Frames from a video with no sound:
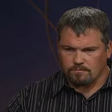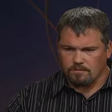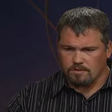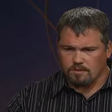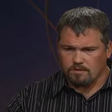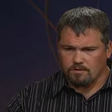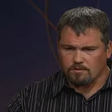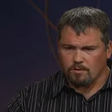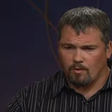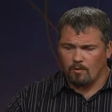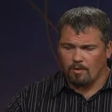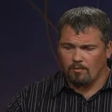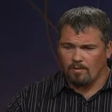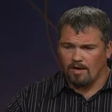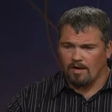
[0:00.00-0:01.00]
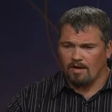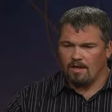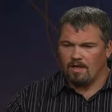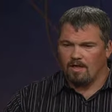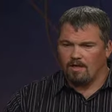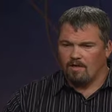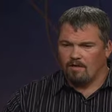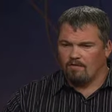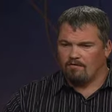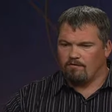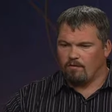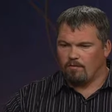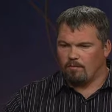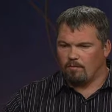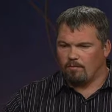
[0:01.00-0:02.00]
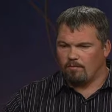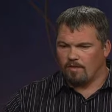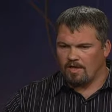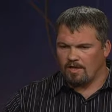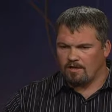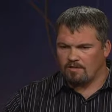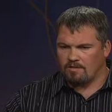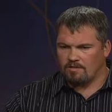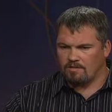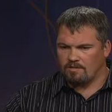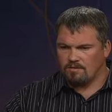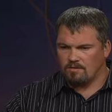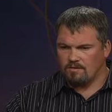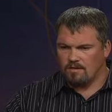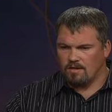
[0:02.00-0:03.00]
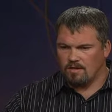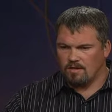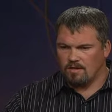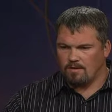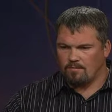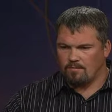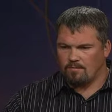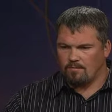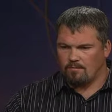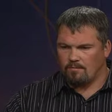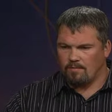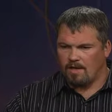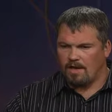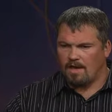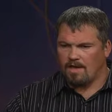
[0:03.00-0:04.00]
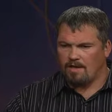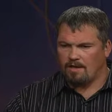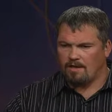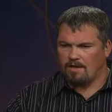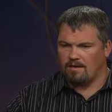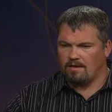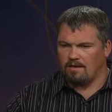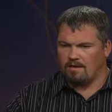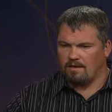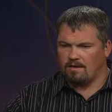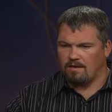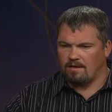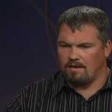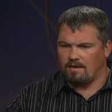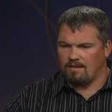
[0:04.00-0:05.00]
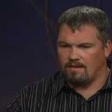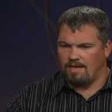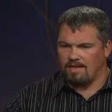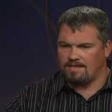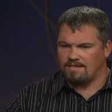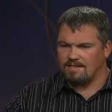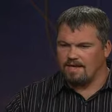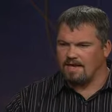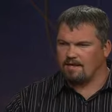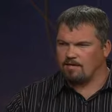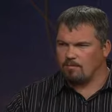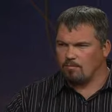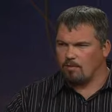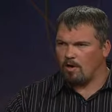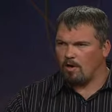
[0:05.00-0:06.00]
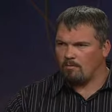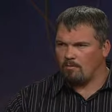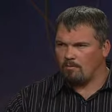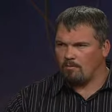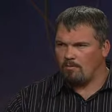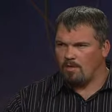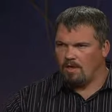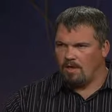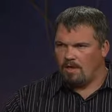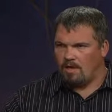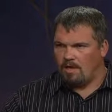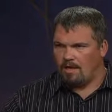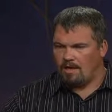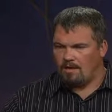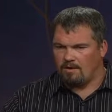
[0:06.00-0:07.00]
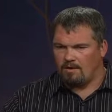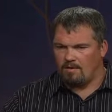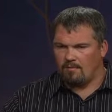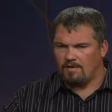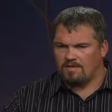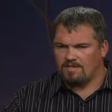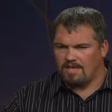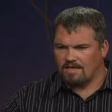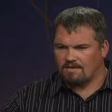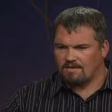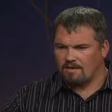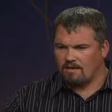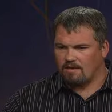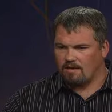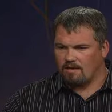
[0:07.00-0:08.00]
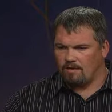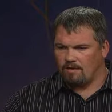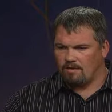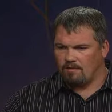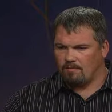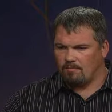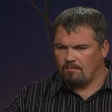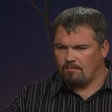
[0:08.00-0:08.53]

excuse me, one of my former players um, had a, eh, that exact problem, and um, he's actually in a in a